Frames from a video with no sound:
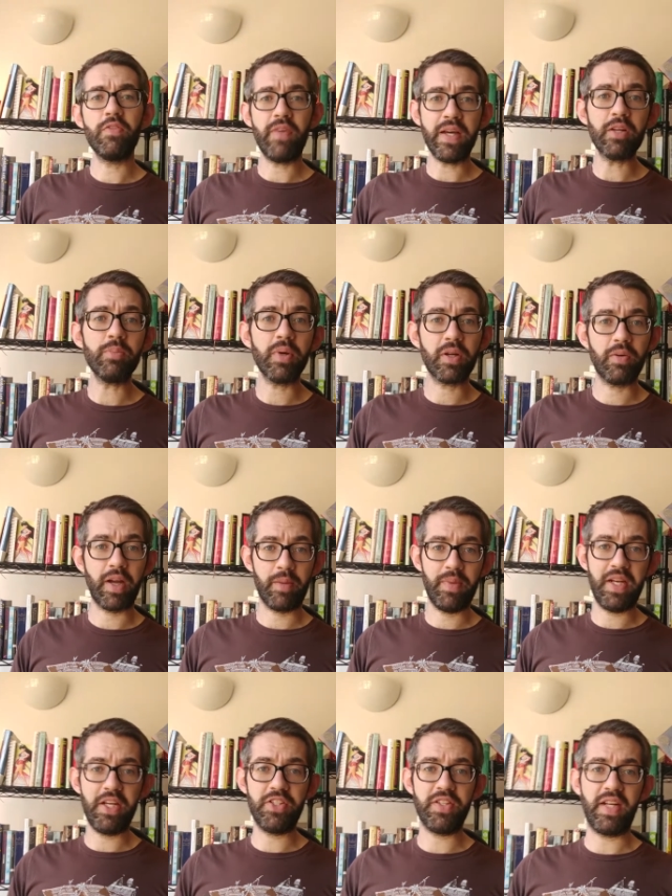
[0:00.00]
The final book
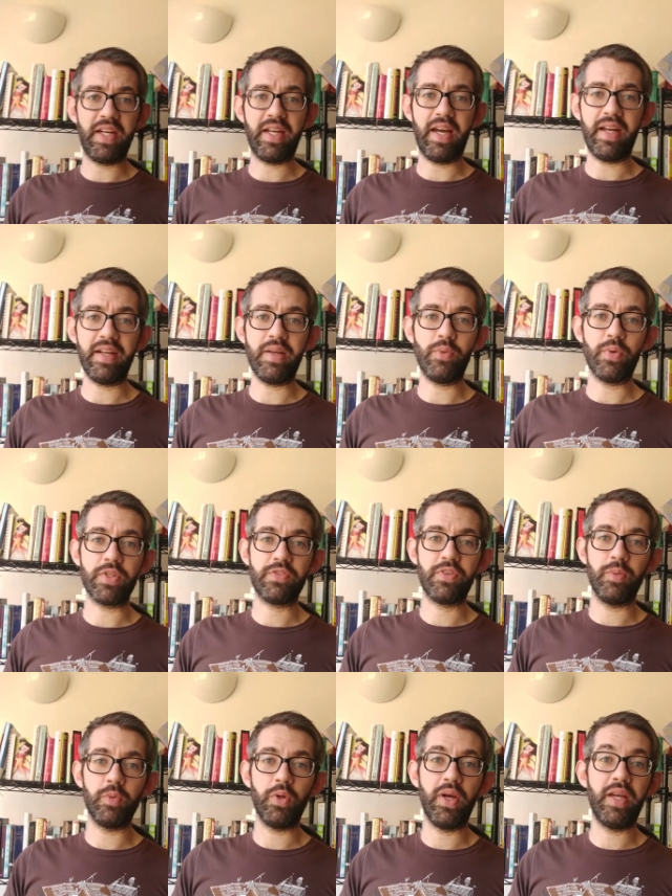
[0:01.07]
recommendation that I got was
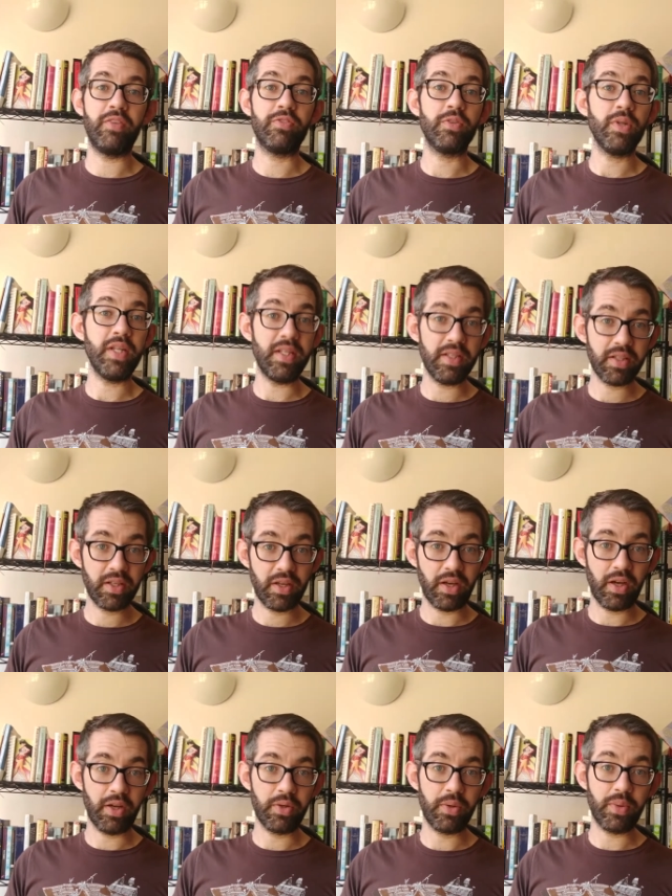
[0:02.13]
from Luann Freund,
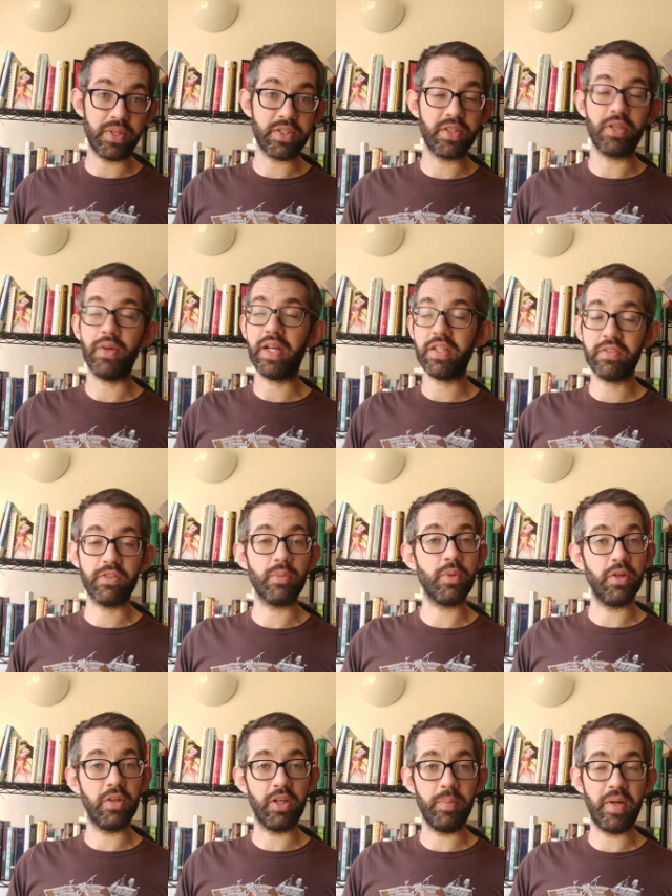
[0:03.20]
who is the director of our
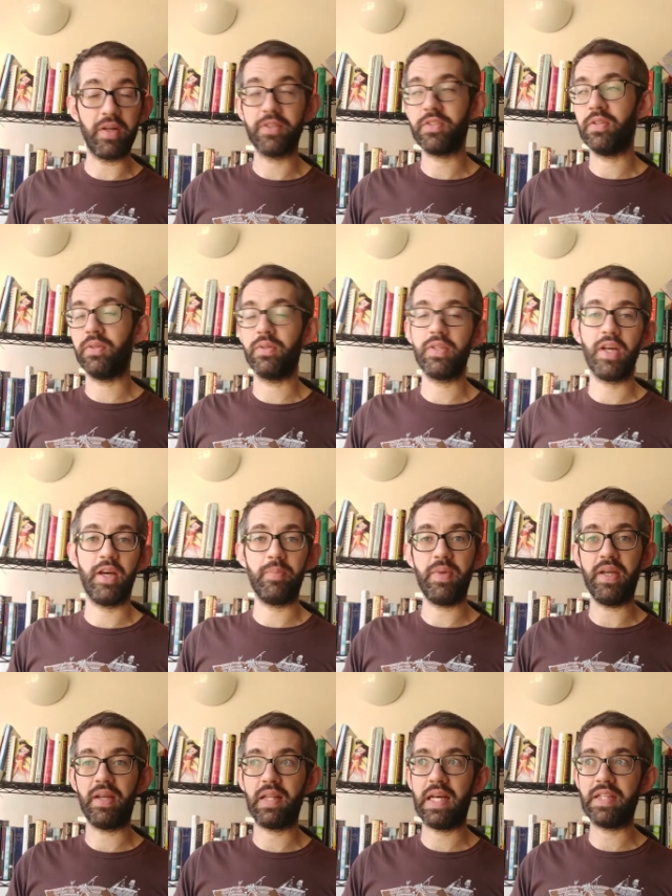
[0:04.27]
program and also taught me
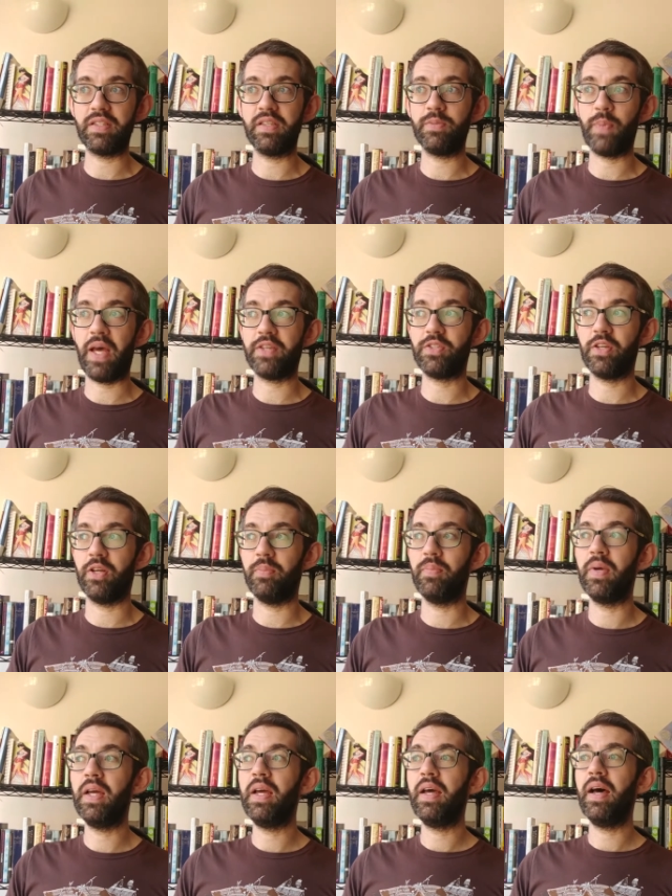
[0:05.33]
a class this past term.
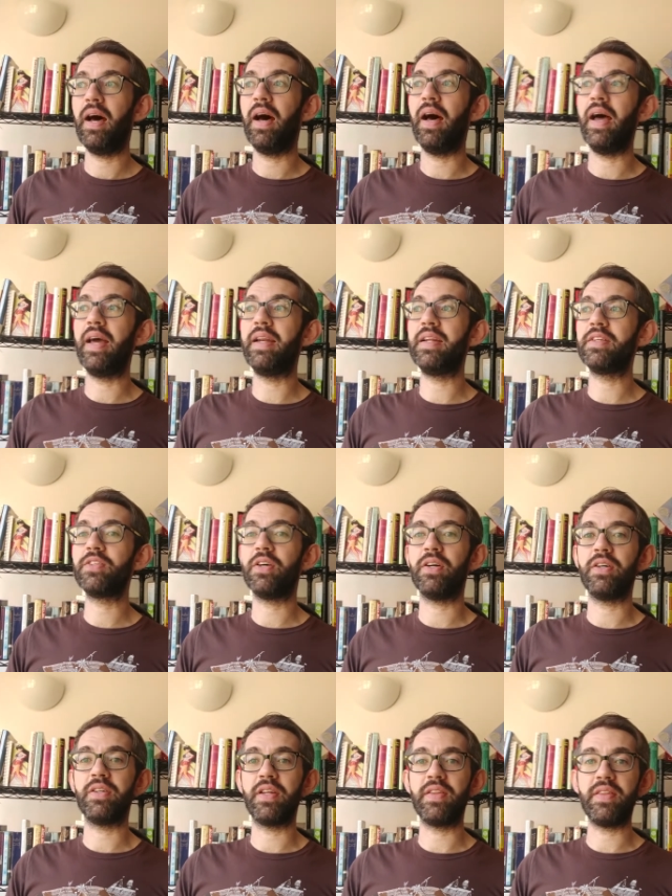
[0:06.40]
And it is
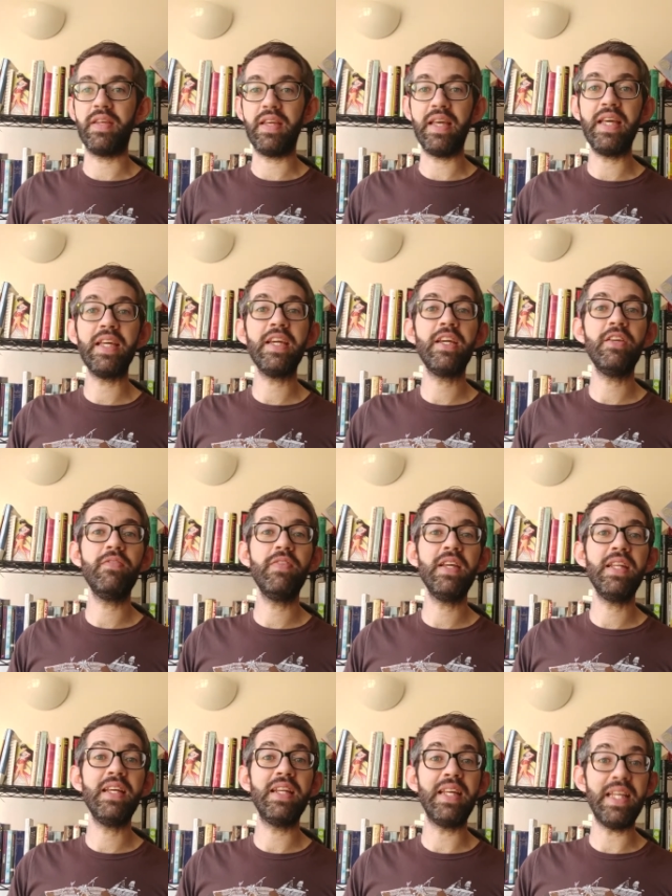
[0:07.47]
called The
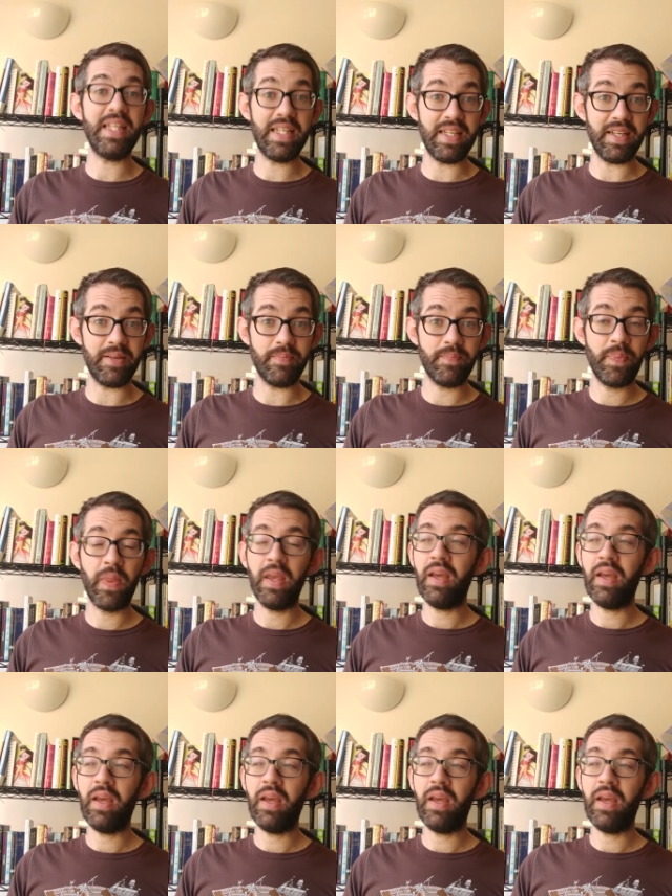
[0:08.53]
Inconvenient Indian.